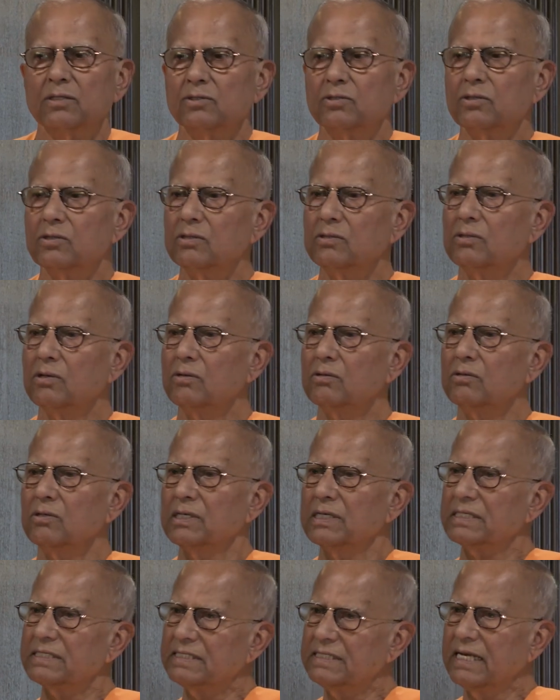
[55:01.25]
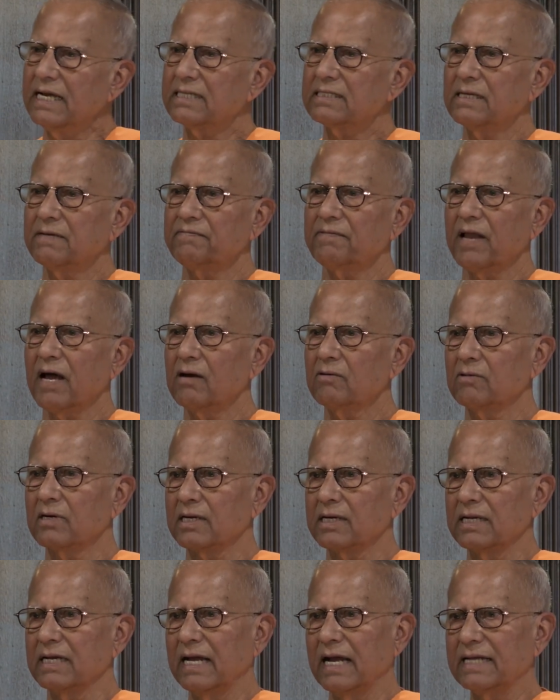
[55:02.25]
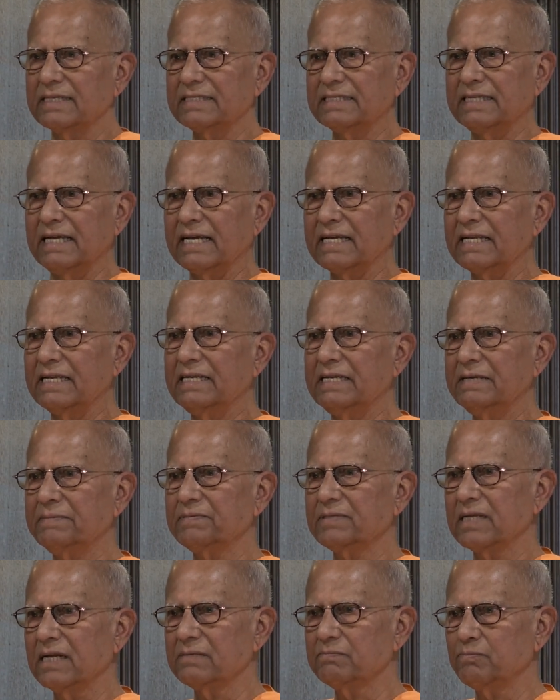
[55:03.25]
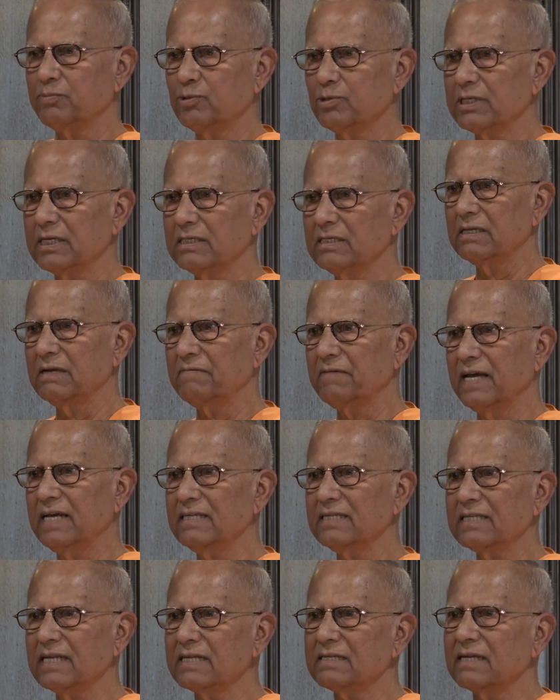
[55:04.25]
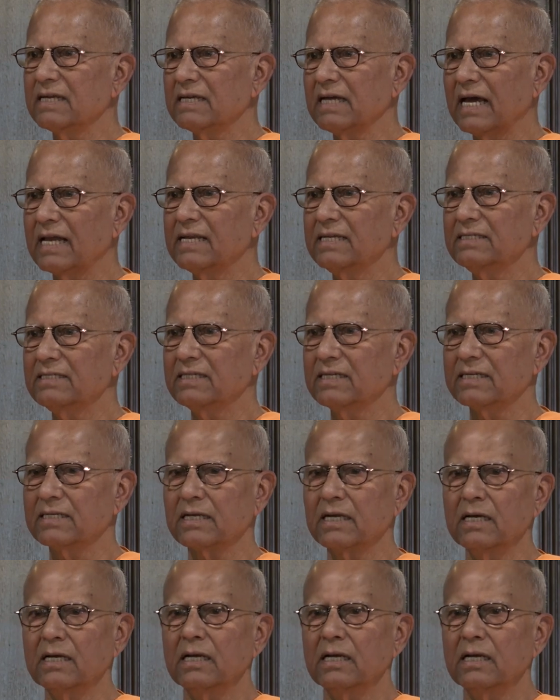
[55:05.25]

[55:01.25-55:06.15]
Do you know? Take the flower and take leaves and put the vase and arrange it.